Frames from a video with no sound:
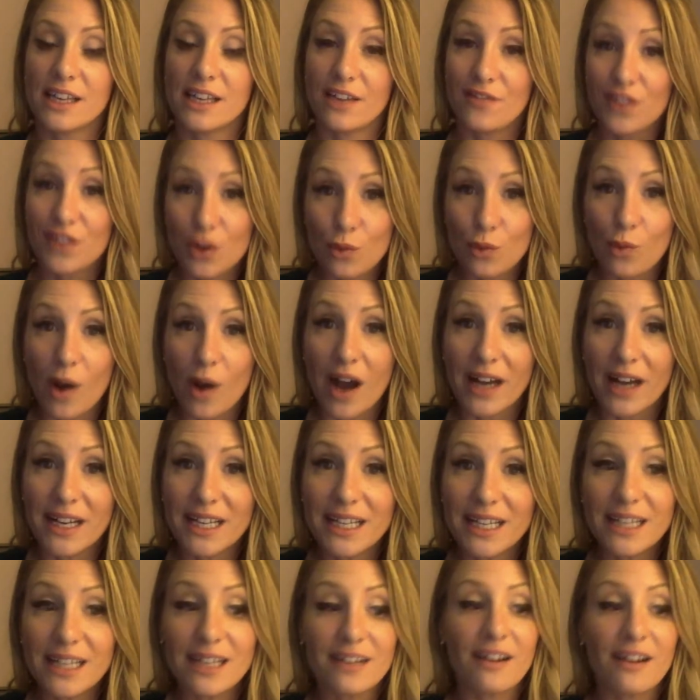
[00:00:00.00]
If you want
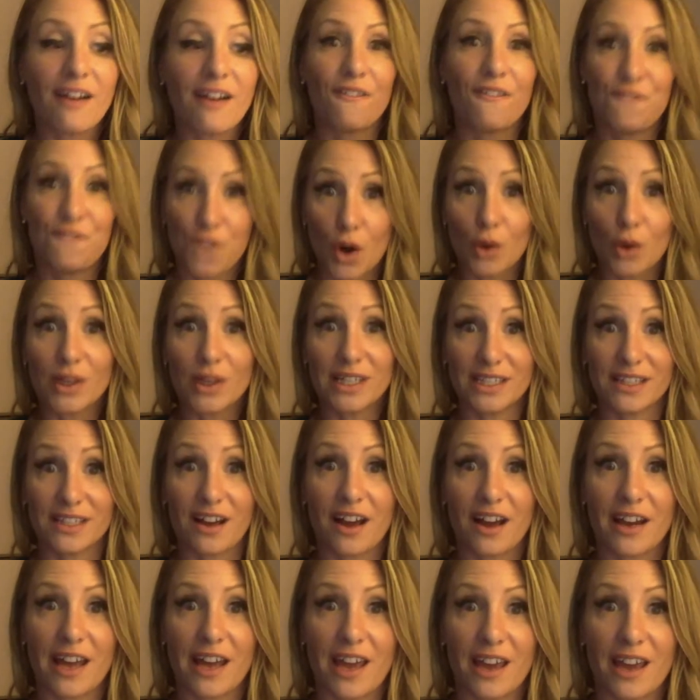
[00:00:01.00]
it, focus
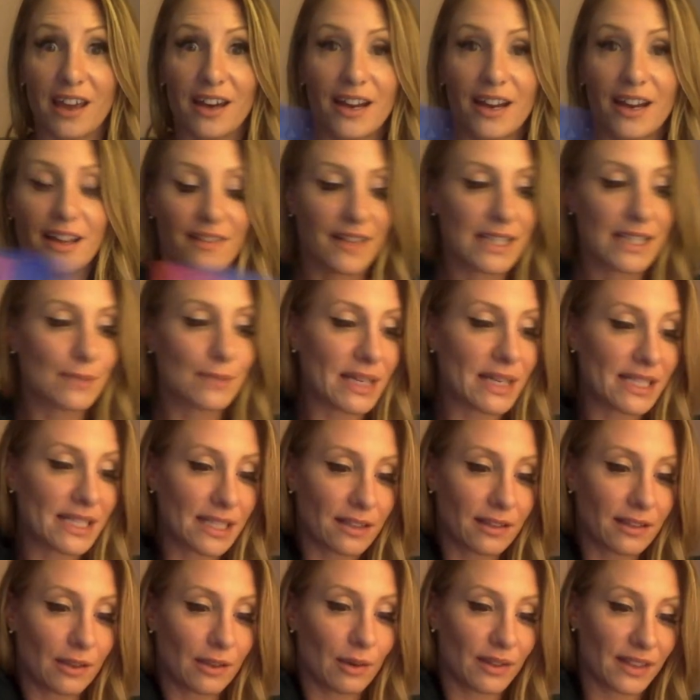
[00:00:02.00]
on it. That's
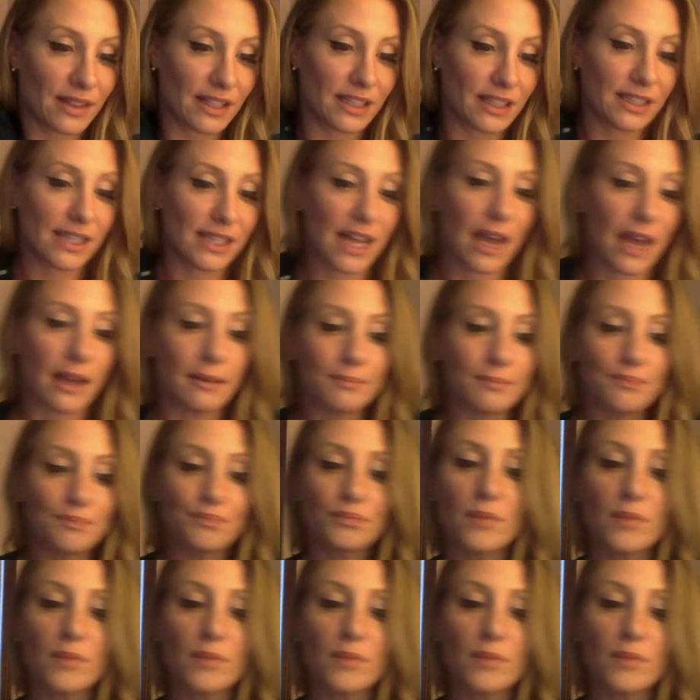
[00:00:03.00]
basically what they're saying.